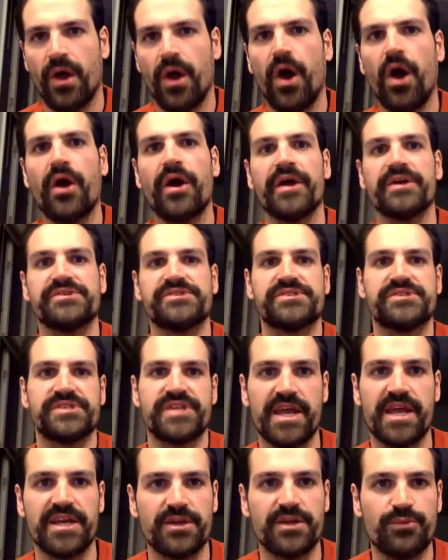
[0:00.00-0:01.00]
All right,
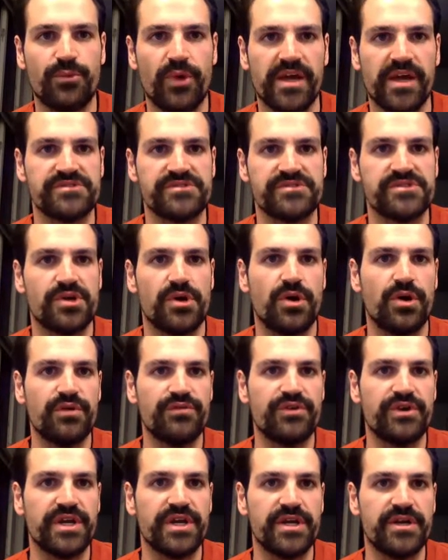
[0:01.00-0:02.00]
standing waves.
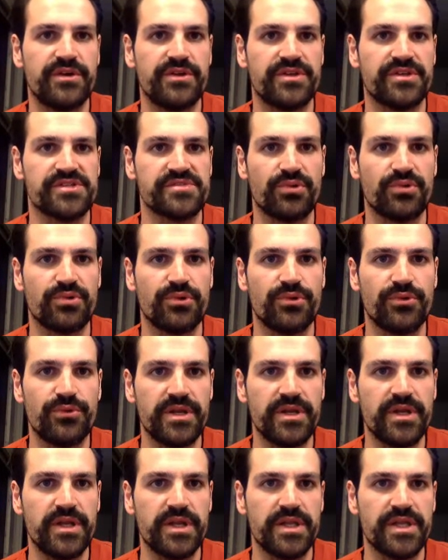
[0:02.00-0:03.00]
Over here, this blue
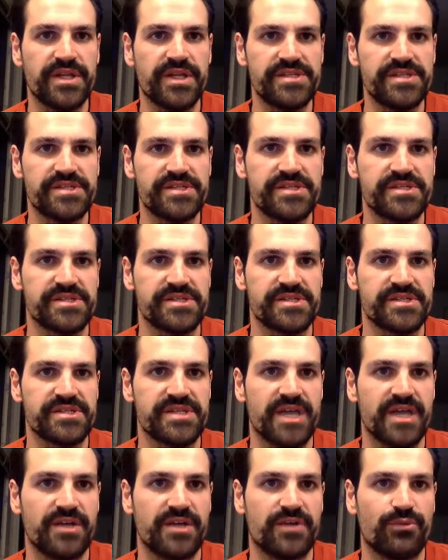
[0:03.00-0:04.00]
one, this is a
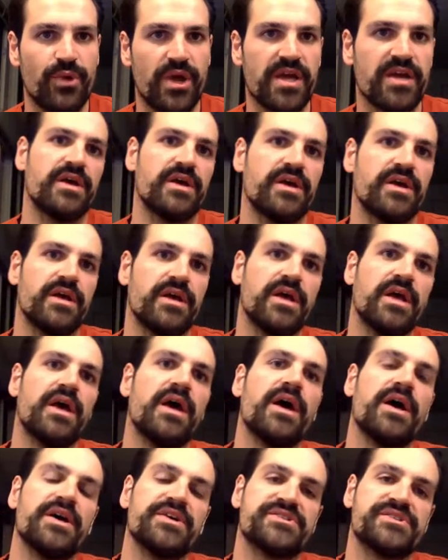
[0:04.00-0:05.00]
standing wave.
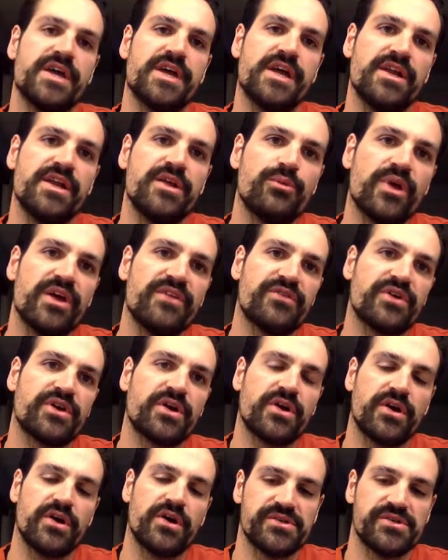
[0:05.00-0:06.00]
A standing wave
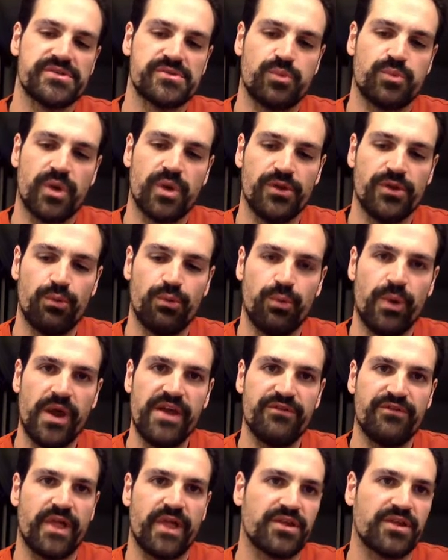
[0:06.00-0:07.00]
occurs when the
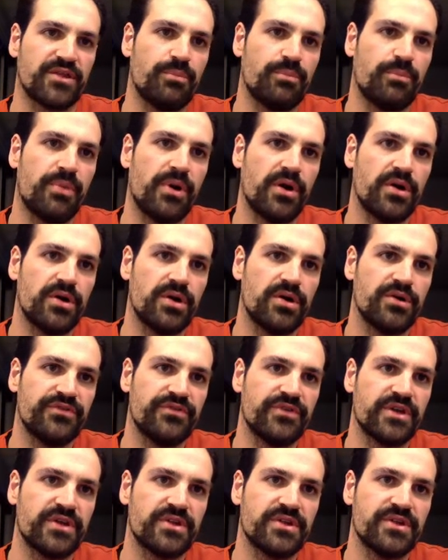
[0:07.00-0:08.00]
wavelength
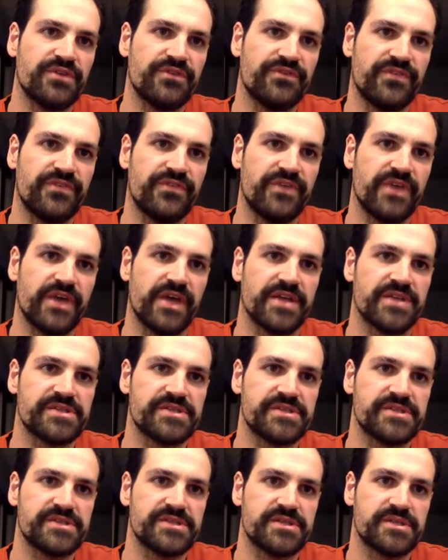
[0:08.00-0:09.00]
perfectly
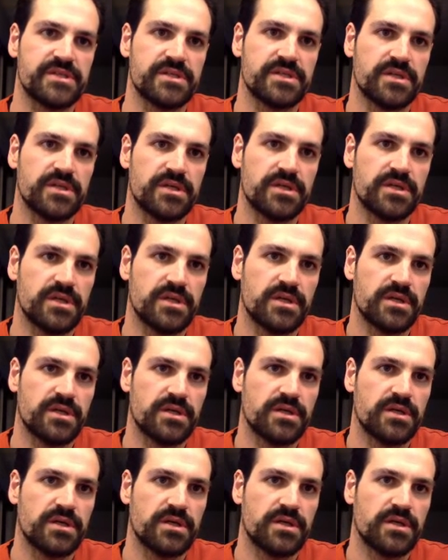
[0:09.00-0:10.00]
fits
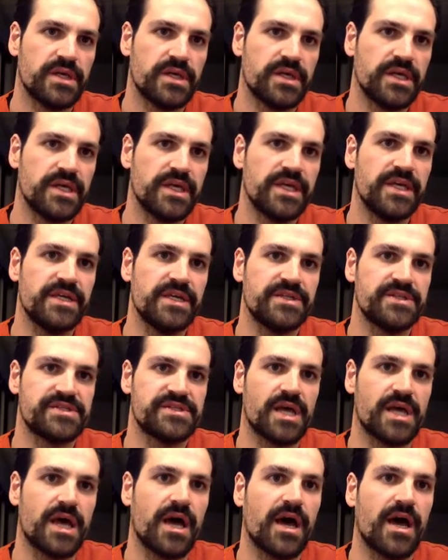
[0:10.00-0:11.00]

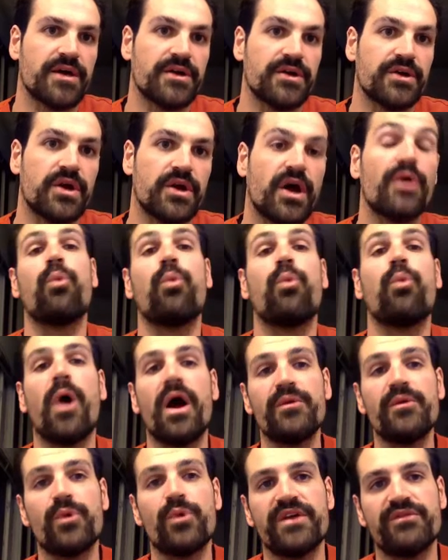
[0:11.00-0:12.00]
inside a
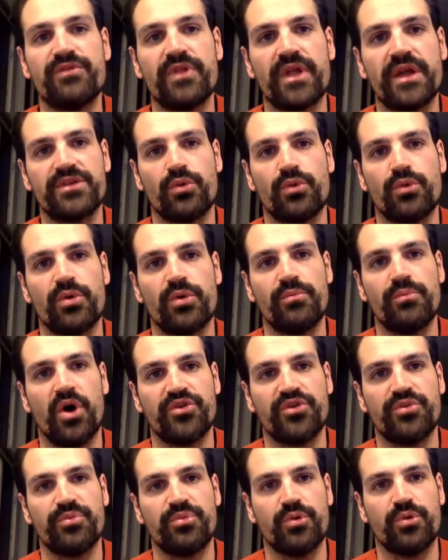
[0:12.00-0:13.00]
one wavelength or
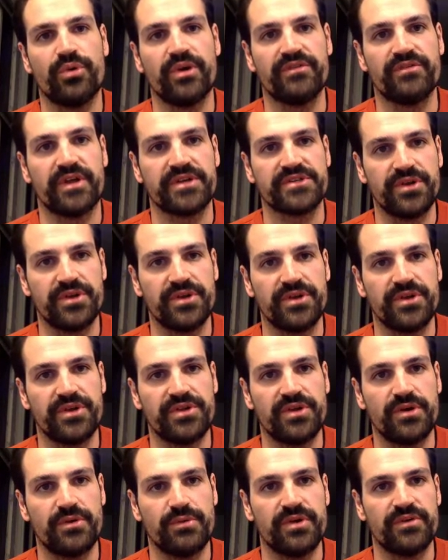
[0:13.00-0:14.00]
multiple wavelengths. So right
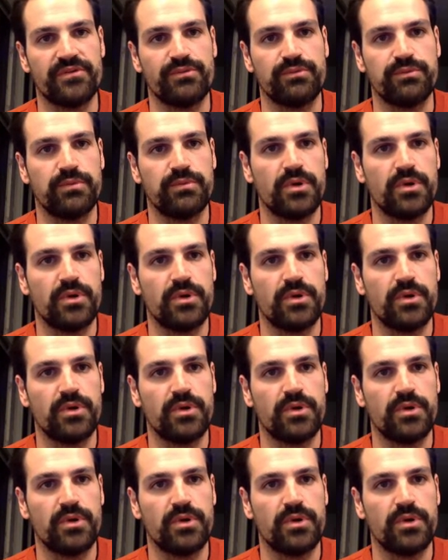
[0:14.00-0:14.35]
there we have,